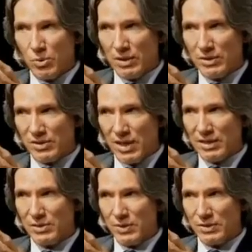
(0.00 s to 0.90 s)
a
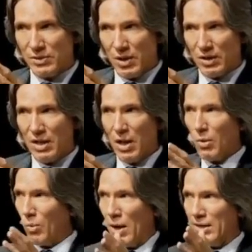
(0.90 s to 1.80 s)
one-size-fits-all.
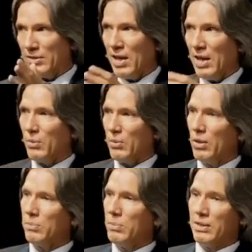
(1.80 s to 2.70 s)
Why does that
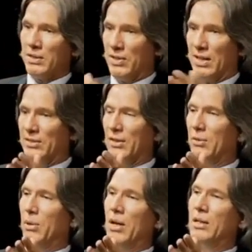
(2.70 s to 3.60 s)
work? Because that's how the
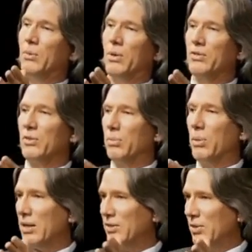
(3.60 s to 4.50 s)
body works. The
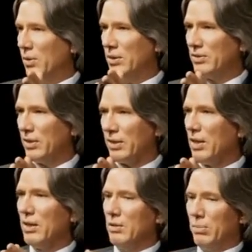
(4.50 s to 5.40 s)
body's holistic.
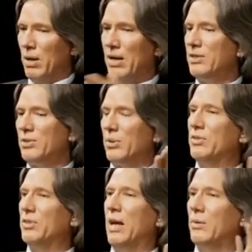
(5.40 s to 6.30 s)
The body
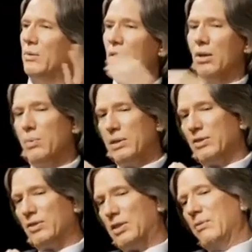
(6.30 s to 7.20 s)
sorts it out. We
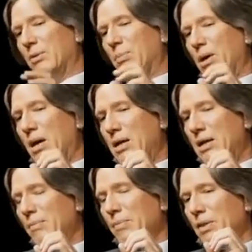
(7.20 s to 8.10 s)
just give the body